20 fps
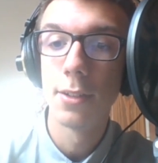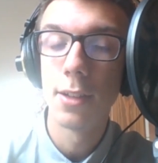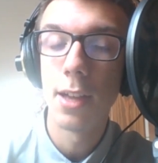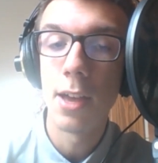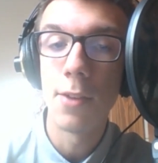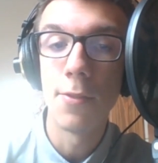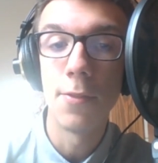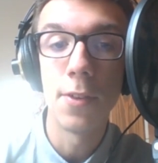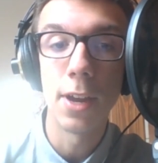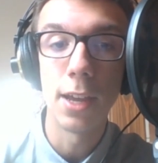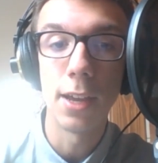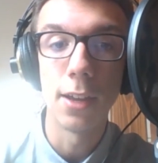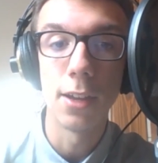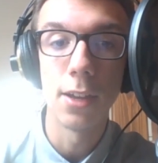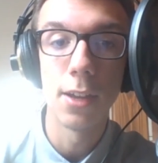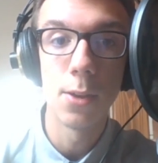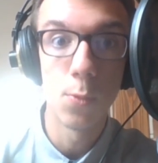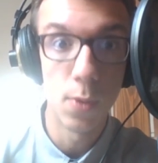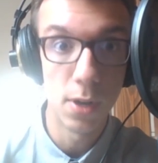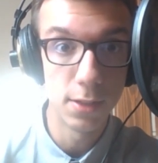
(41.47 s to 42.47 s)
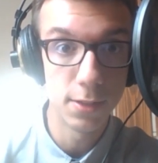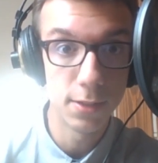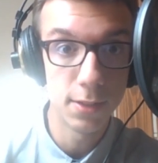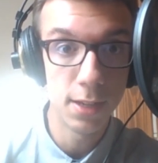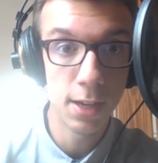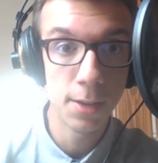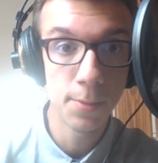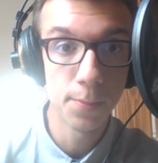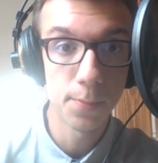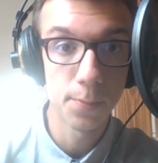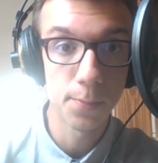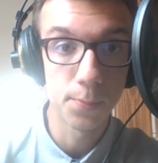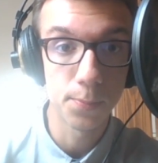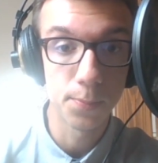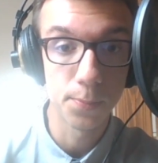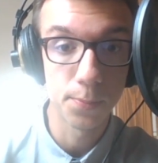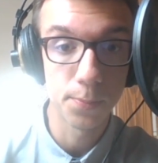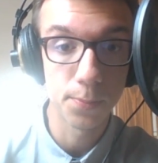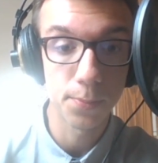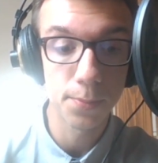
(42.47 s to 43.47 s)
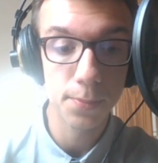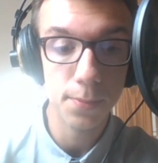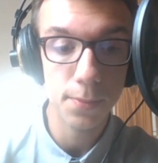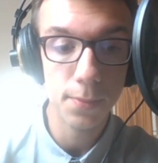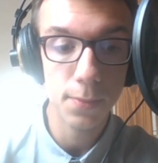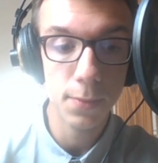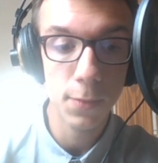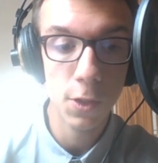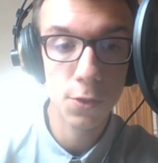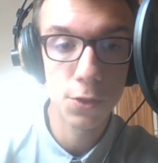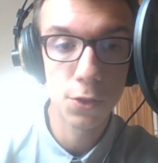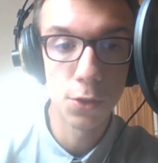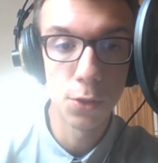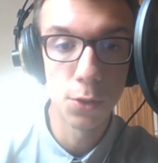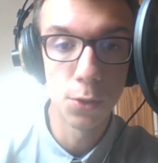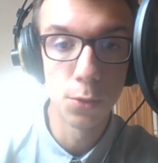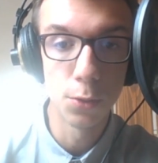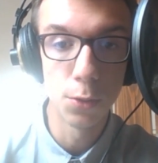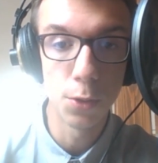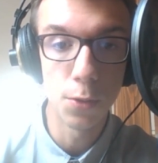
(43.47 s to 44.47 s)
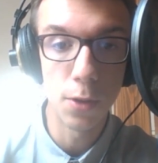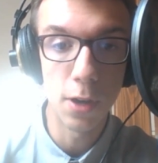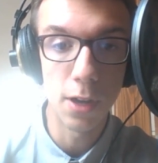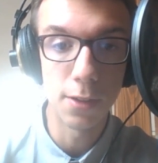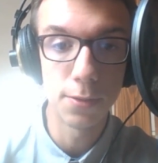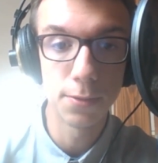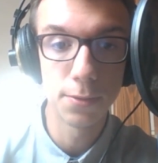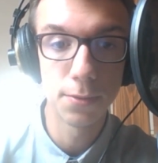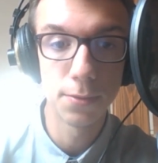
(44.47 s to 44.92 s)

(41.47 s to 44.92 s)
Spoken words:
every Wednesday, so you have